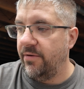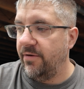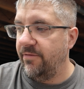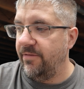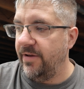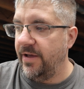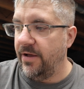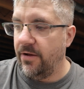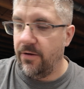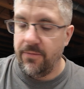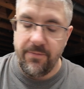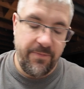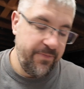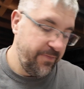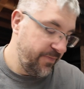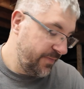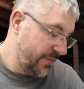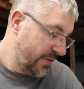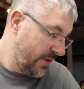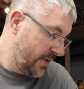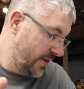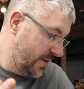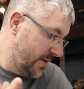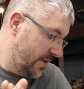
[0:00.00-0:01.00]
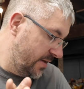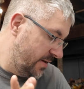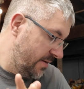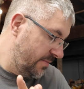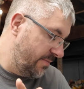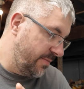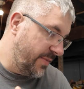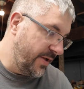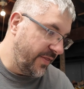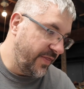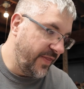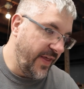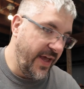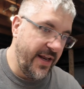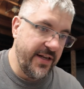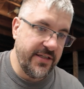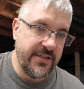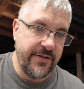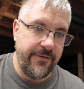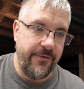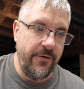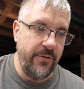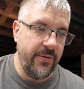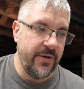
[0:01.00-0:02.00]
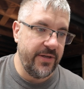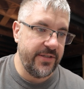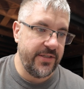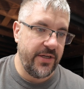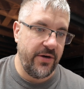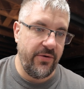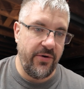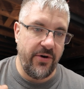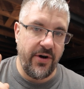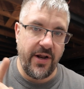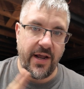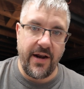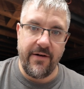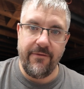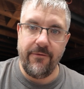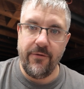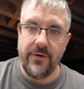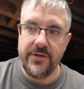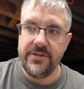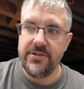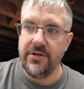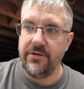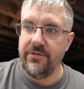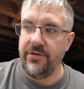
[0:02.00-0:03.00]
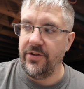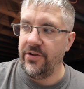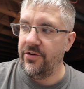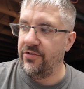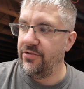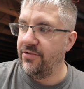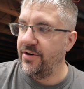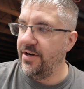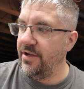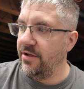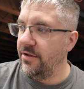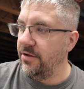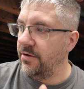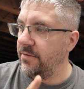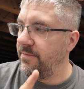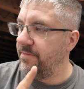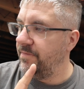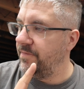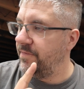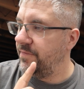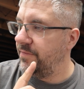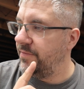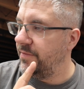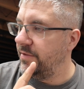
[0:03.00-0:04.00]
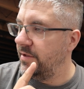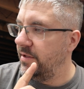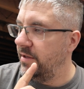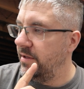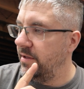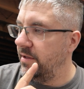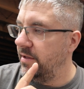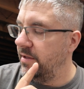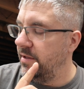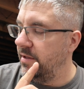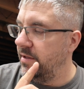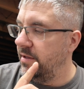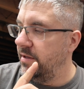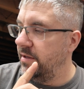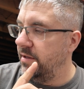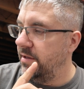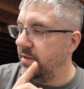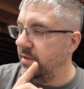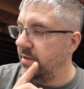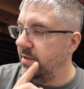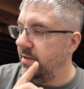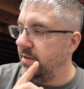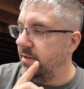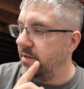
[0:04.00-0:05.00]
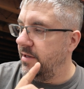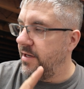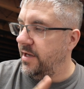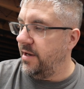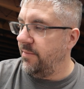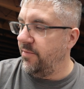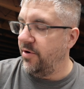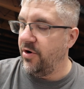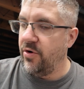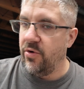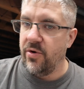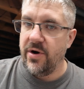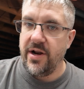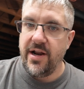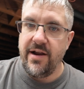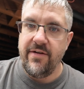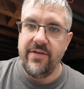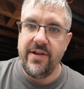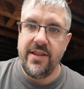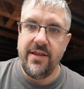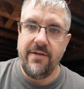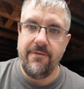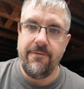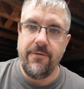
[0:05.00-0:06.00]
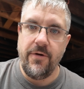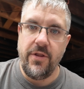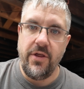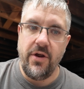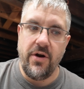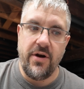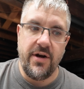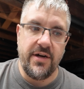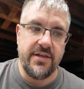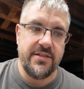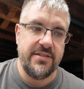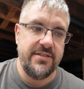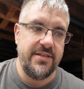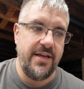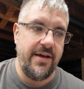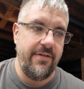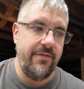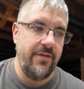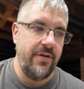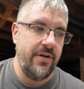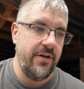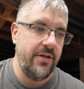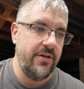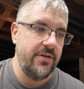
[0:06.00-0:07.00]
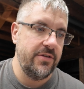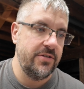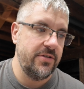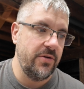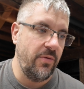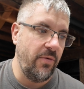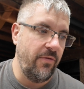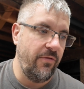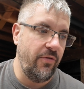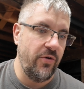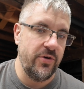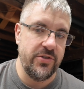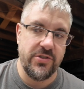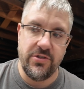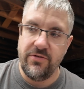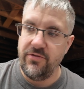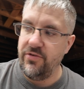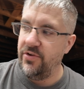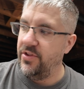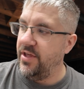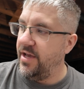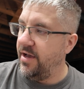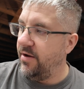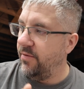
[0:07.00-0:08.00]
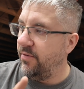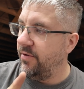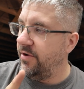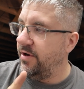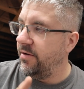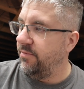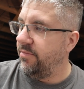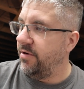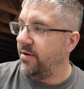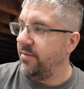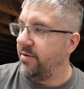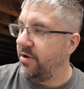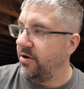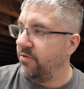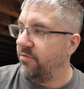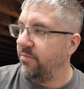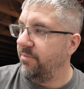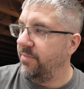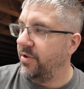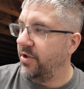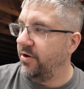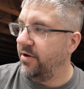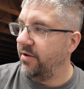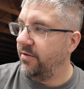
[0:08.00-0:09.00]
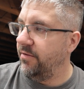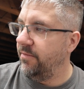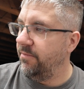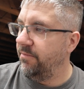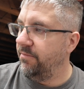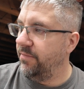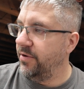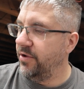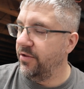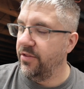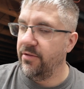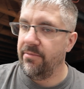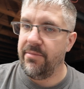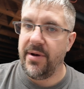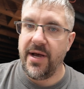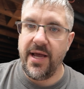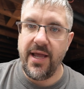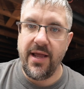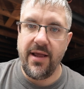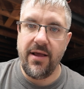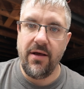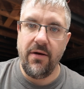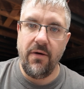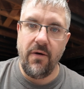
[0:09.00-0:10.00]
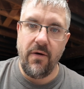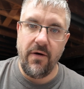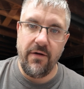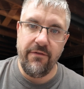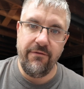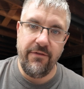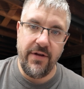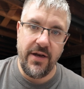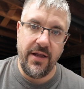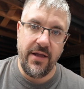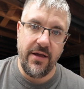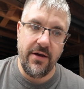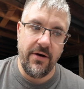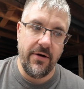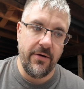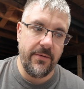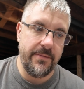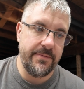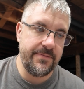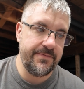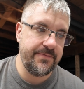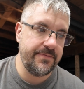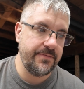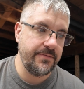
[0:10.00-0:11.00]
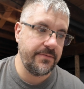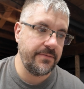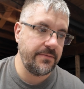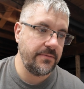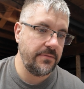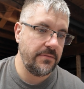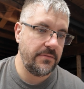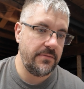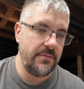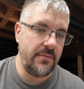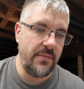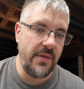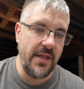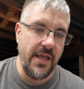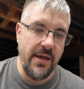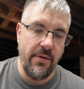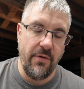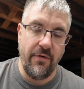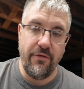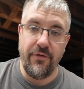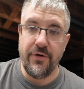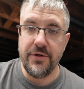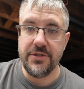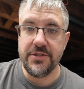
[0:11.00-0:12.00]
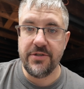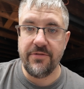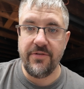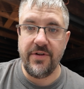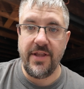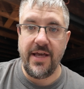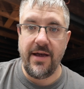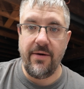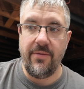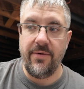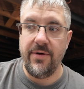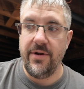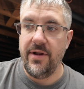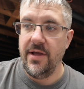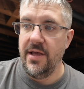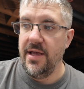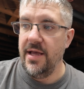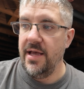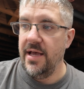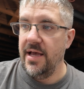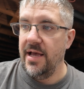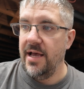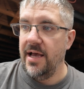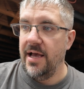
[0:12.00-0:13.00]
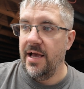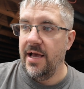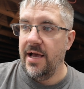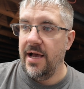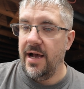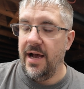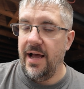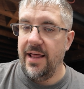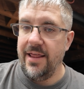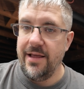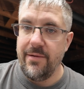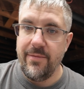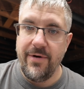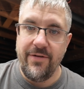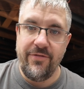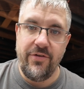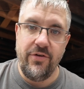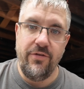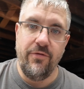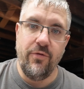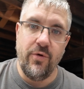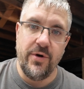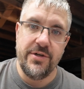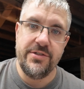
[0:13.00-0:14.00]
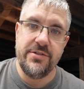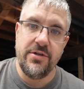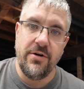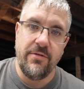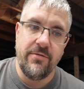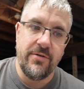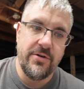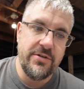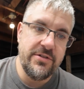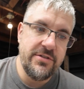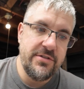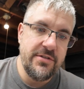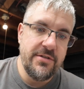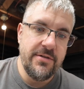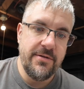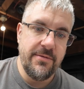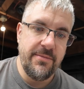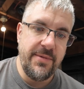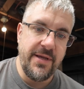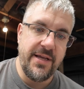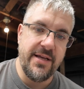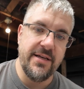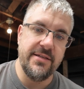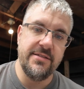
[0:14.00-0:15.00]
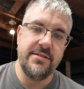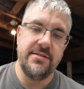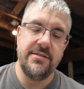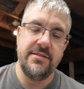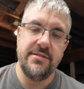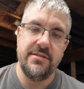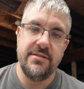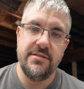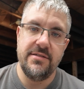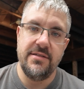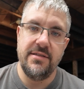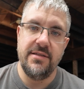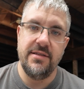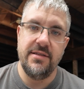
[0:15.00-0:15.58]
Revell. But that is a few buttons on the road. I got to voice over the drill. I'm recording everything for the RX7, so we'll voice over that one. I'm probably going to build the bike on video, and we'll voice over that one. I think I'm going to have to do voiceovers because